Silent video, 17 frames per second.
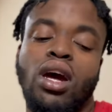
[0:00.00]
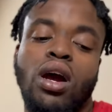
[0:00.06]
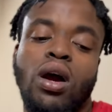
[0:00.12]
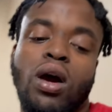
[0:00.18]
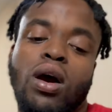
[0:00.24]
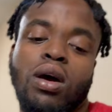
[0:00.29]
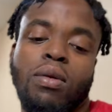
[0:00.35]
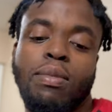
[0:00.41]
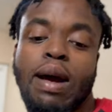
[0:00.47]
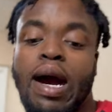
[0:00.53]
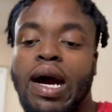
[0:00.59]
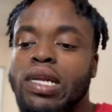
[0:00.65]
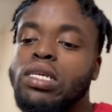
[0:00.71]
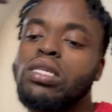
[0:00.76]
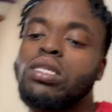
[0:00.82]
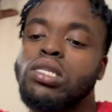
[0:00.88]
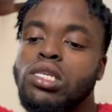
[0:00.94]
Um,
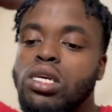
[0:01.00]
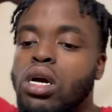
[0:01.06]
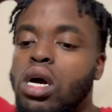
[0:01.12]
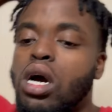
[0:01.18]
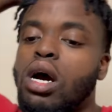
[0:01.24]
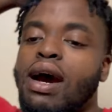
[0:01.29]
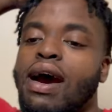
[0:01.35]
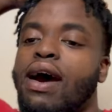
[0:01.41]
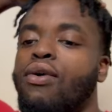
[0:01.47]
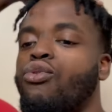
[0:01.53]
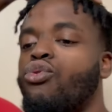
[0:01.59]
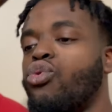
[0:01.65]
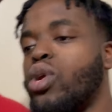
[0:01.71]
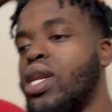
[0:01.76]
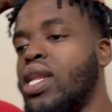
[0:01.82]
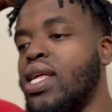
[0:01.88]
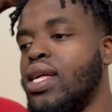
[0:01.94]
honestly, y'all, I
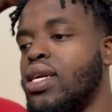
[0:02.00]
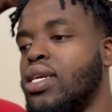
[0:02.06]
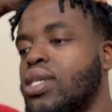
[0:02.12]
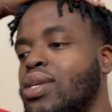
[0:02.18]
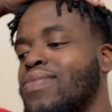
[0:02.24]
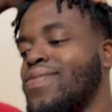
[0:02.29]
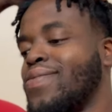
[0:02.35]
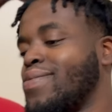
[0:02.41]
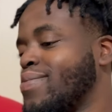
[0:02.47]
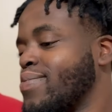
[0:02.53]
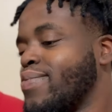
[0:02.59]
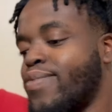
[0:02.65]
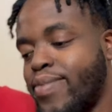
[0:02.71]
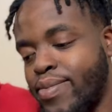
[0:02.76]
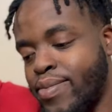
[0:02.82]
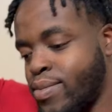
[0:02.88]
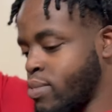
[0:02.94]
really,
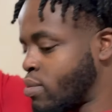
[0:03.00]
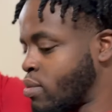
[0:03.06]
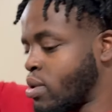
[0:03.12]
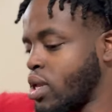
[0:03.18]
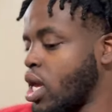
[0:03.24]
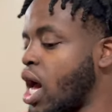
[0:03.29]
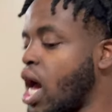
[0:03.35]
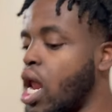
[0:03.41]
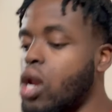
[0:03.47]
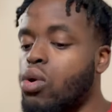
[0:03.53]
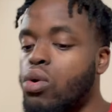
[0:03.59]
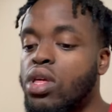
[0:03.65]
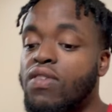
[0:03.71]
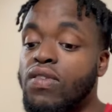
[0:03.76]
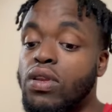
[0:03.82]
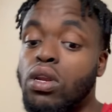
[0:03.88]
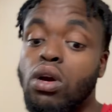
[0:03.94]
I don't
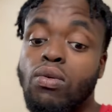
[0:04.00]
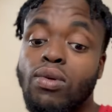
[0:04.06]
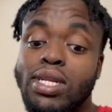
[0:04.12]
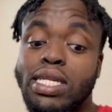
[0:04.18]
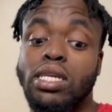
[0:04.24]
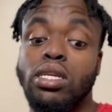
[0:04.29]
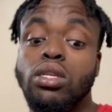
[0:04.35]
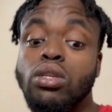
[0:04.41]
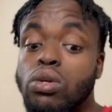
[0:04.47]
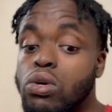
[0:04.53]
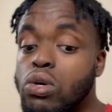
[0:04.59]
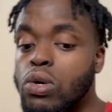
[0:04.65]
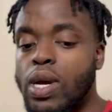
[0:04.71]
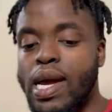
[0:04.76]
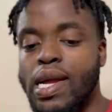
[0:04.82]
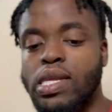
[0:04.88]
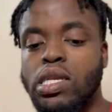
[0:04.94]
even know what to do
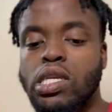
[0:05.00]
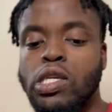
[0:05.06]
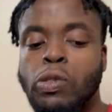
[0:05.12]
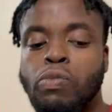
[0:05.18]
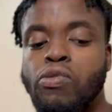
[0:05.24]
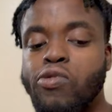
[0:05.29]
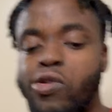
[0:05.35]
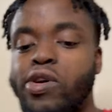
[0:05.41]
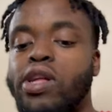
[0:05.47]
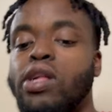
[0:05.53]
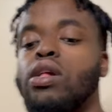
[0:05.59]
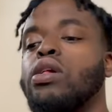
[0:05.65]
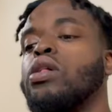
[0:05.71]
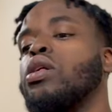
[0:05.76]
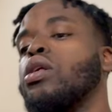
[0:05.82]
at this point.